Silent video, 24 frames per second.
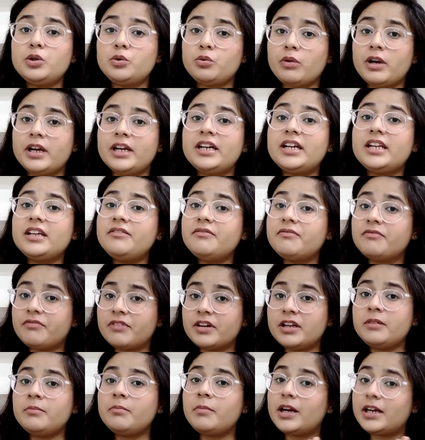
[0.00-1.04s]

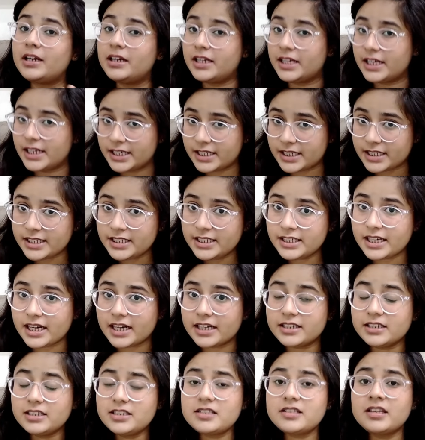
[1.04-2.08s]
21 mandatory
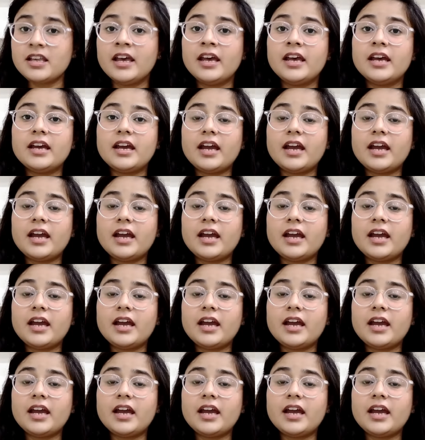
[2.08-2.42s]
credits,